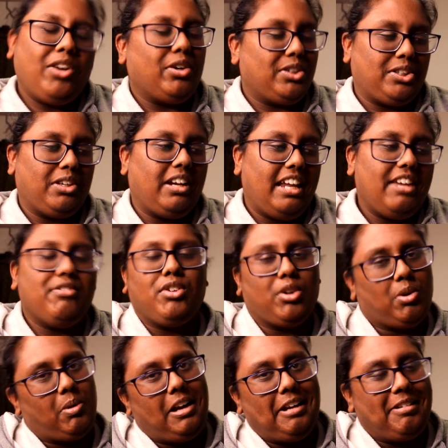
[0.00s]
also evil
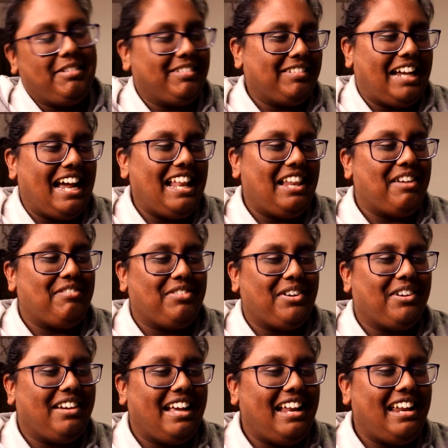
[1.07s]
queen. I love
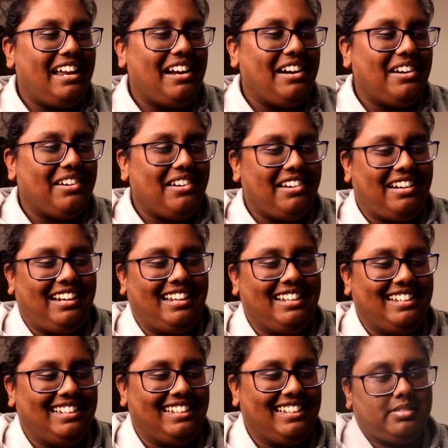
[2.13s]
her. Hello!